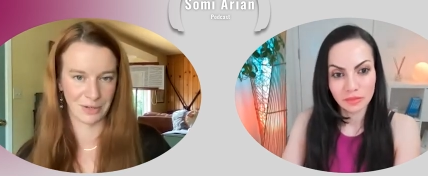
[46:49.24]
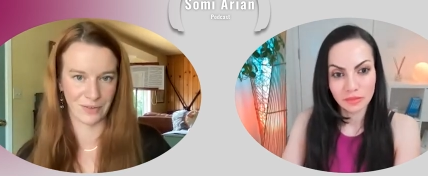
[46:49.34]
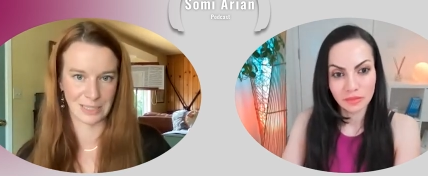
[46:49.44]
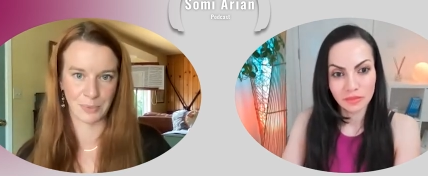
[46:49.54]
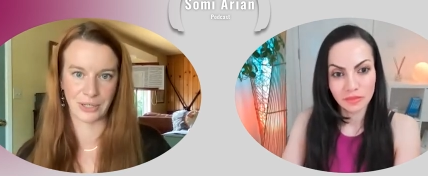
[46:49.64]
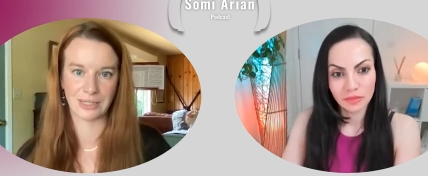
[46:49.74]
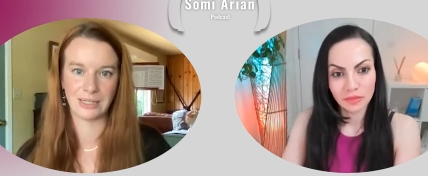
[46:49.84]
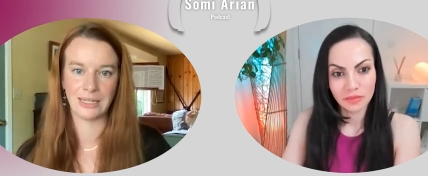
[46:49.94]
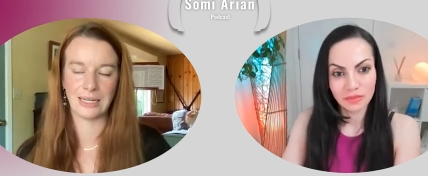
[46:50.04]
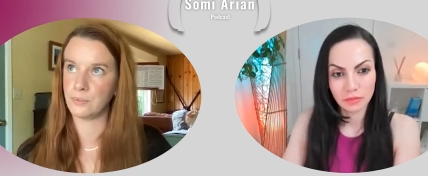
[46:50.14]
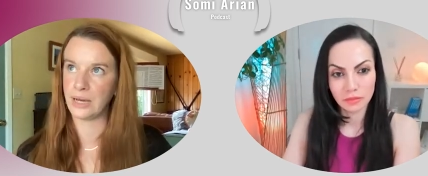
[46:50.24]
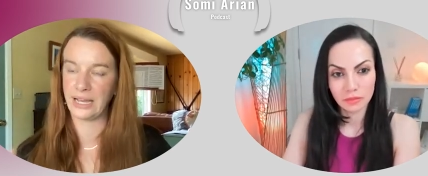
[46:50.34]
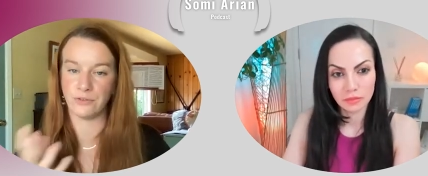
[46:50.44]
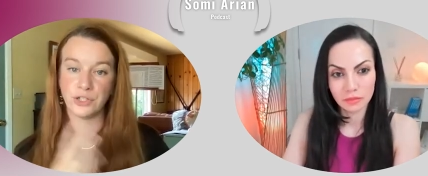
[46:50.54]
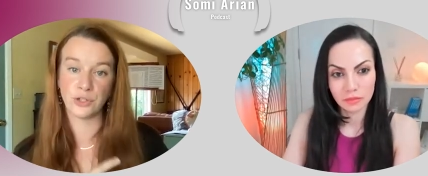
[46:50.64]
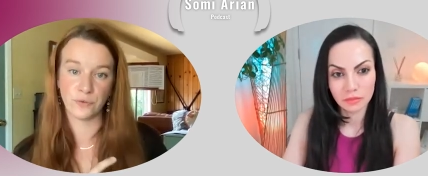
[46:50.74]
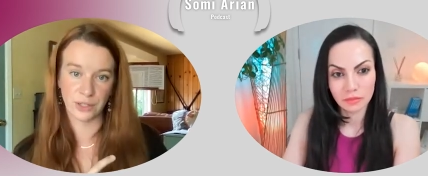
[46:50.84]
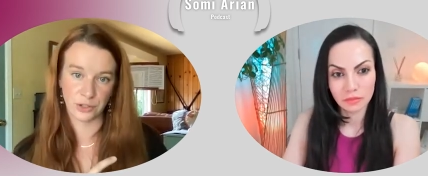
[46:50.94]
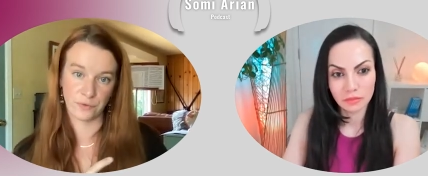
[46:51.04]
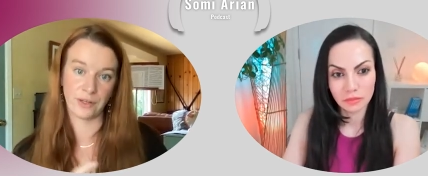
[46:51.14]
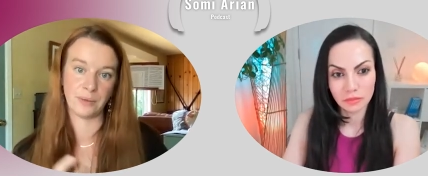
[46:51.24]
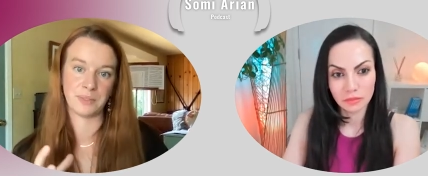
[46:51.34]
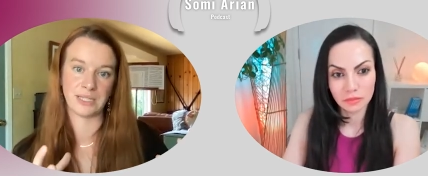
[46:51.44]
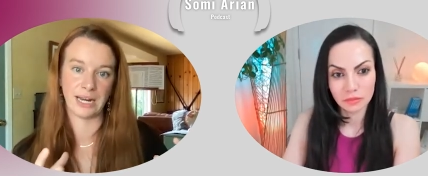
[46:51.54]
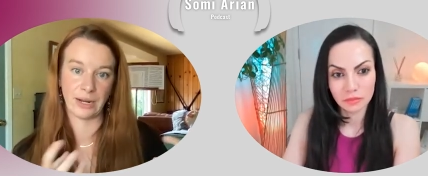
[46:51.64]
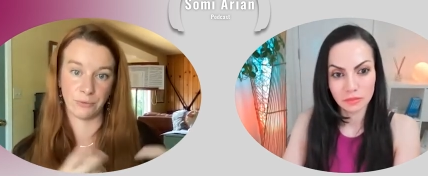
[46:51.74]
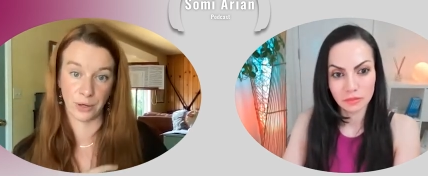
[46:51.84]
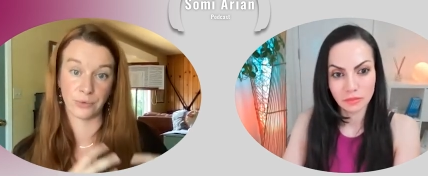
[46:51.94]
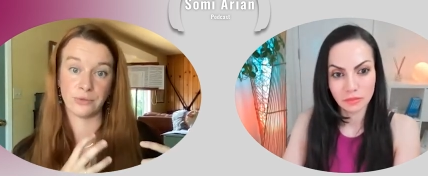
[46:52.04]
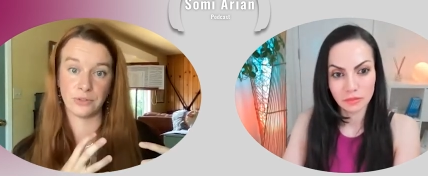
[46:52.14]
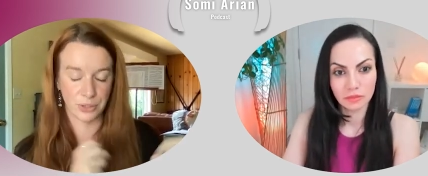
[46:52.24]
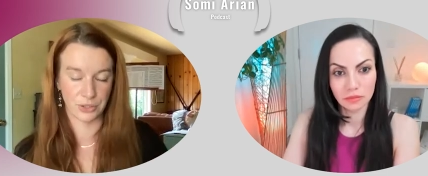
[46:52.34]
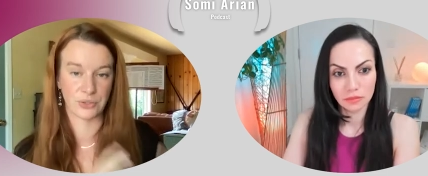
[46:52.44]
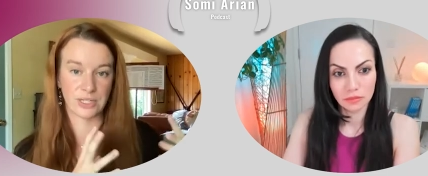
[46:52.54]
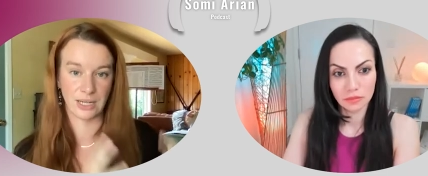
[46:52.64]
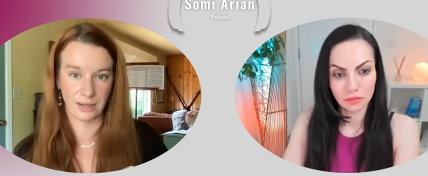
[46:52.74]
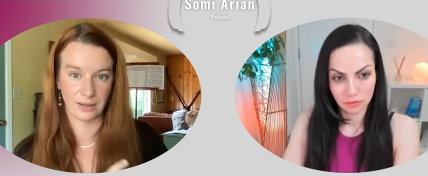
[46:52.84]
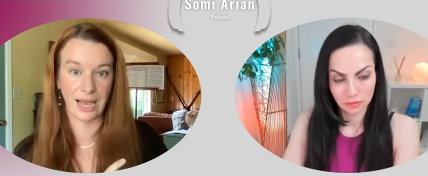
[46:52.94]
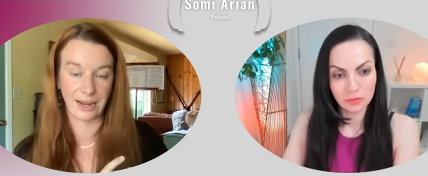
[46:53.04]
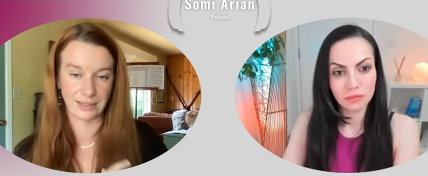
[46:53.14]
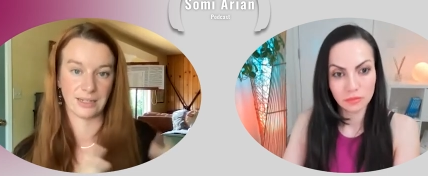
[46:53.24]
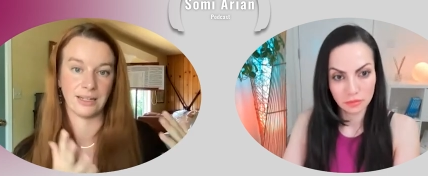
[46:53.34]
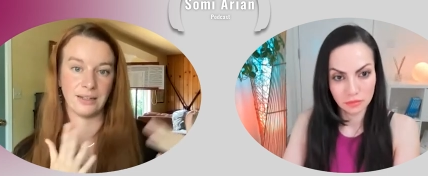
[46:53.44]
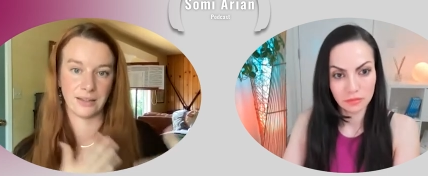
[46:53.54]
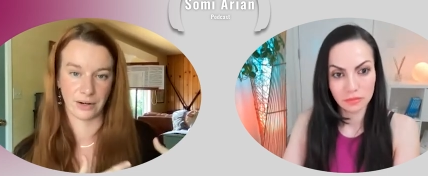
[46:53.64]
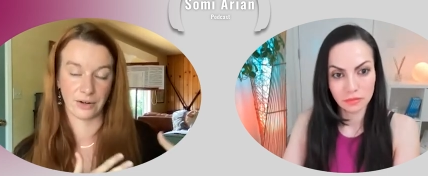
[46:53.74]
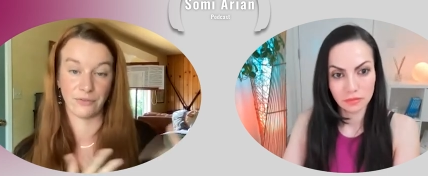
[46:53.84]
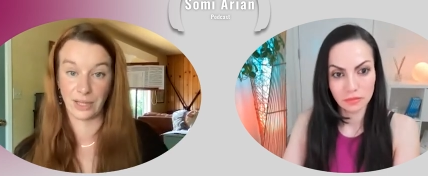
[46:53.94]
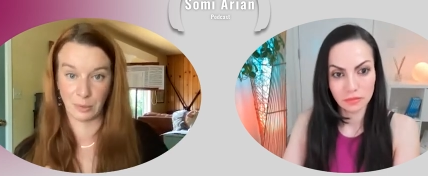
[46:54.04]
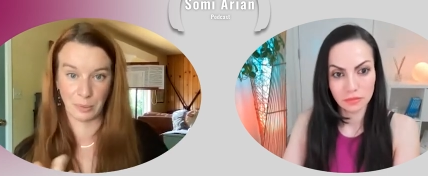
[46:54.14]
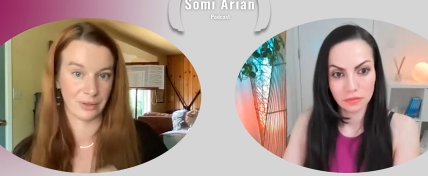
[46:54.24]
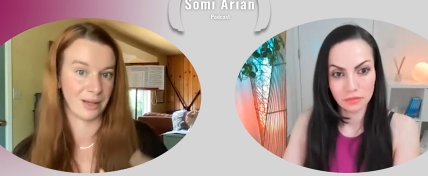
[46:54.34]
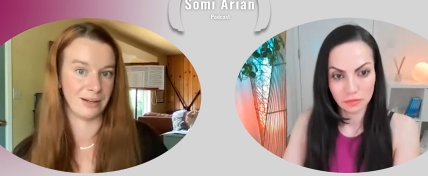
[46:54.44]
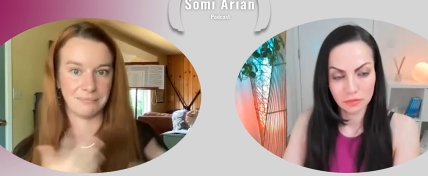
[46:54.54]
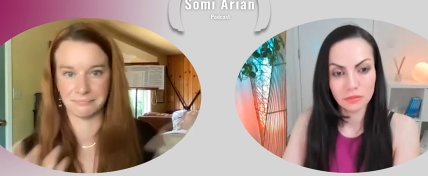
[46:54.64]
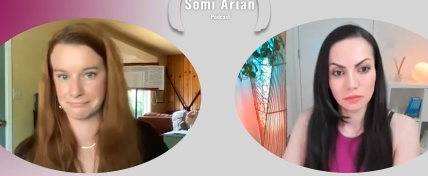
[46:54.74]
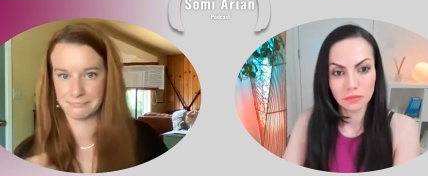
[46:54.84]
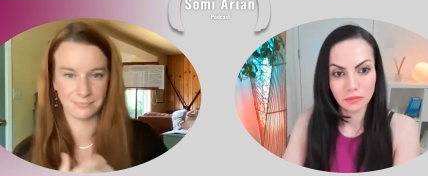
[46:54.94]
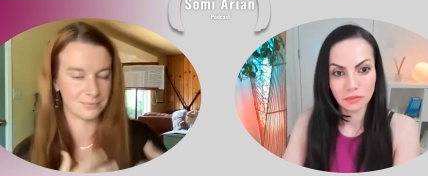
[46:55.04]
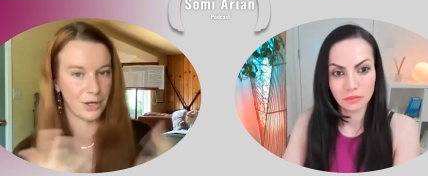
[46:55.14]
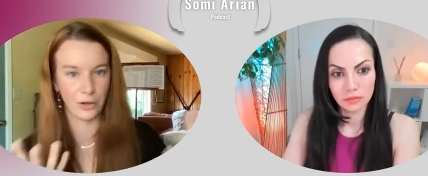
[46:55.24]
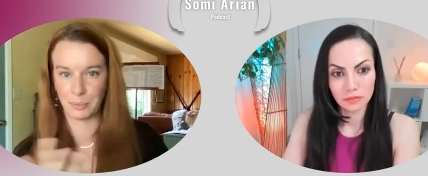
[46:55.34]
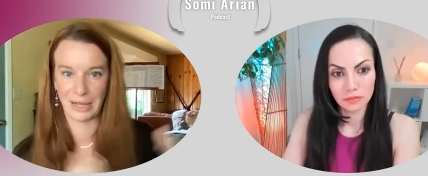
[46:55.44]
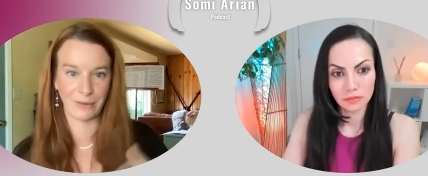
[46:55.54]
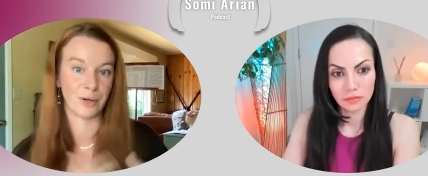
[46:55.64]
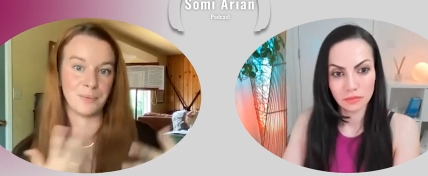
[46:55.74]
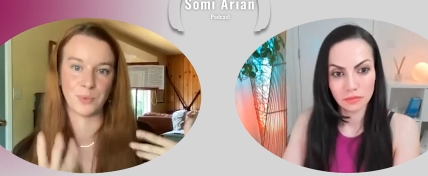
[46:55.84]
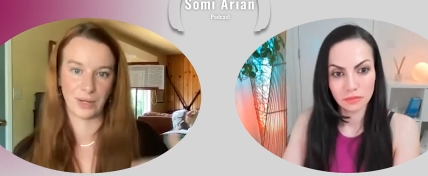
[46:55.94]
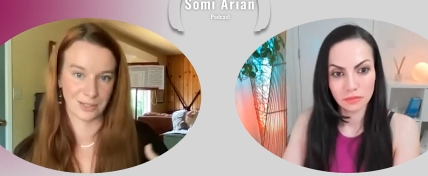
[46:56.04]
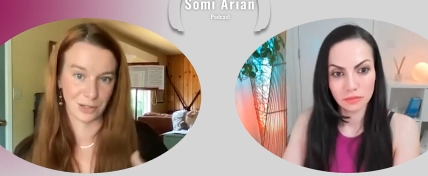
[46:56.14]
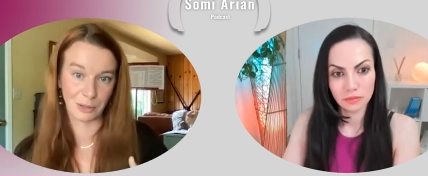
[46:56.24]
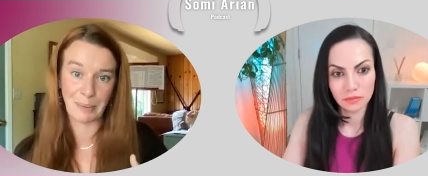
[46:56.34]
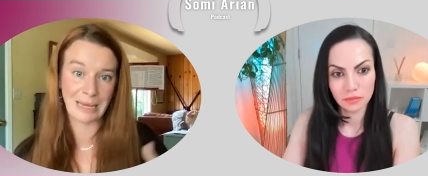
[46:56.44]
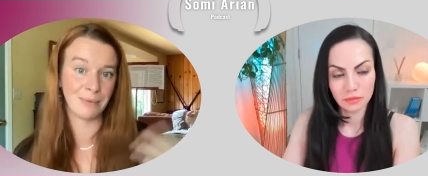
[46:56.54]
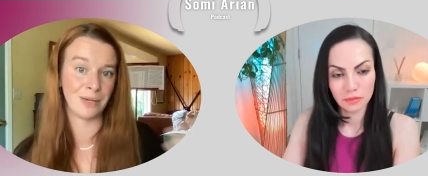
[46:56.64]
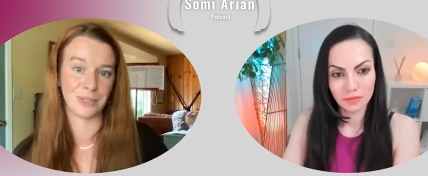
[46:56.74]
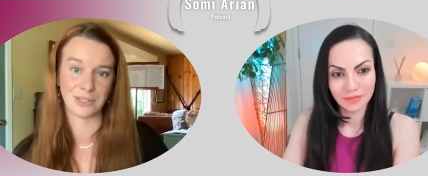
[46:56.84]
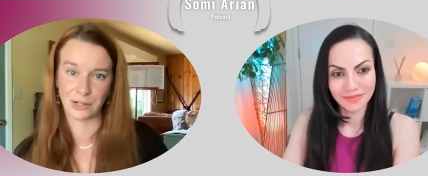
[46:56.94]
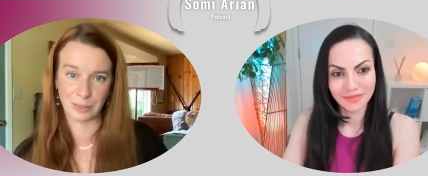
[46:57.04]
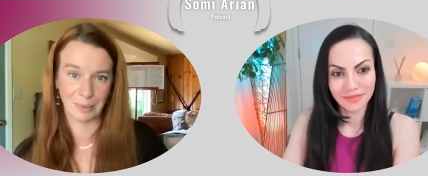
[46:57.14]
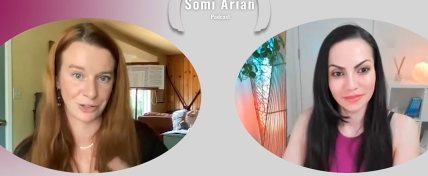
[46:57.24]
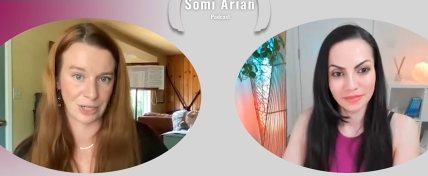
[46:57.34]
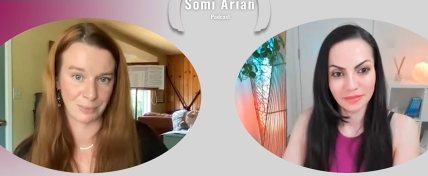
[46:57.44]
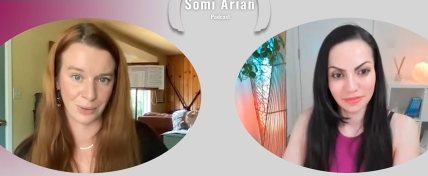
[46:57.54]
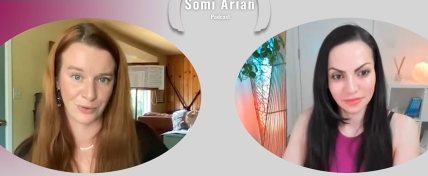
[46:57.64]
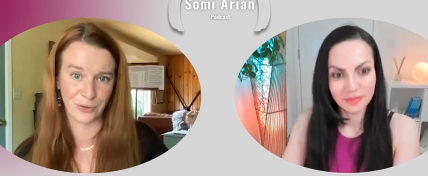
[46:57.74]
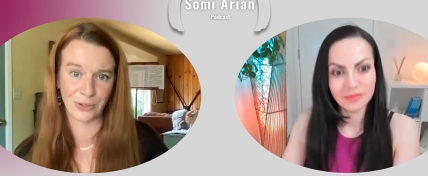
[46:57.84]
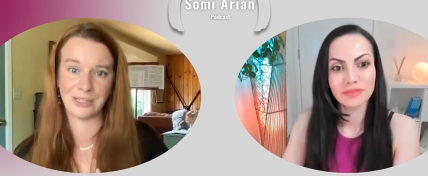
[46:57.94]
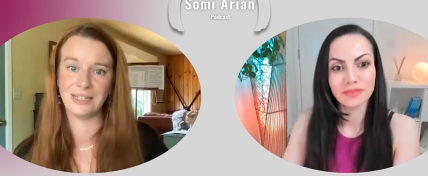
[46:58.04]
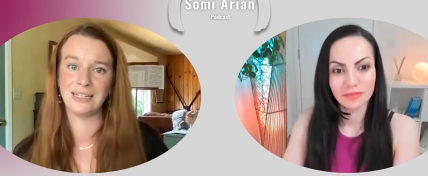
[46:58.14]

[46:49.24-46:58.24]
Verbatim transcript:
Speaker 1: and Facebook. I have 2 feature films that I wrote, produced, and acted in that are available on all the platforms. One is called Bite Me, one's called Imagine I'm Beautiful.